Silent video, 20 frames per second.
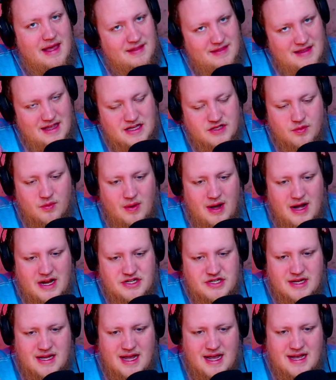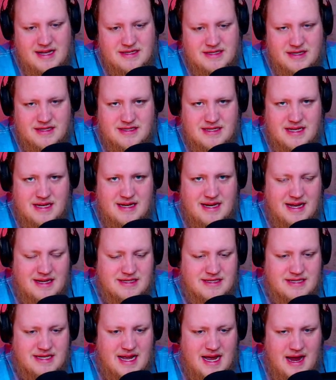Thanks for watching, guys, and I'll see you
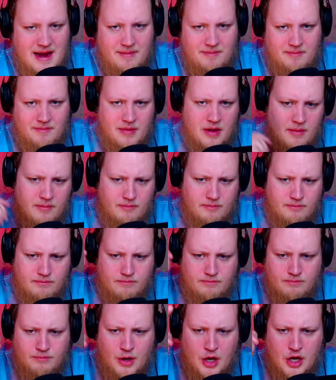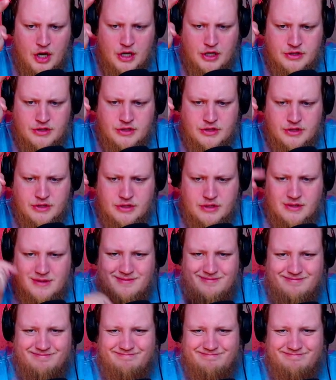next time. Peace.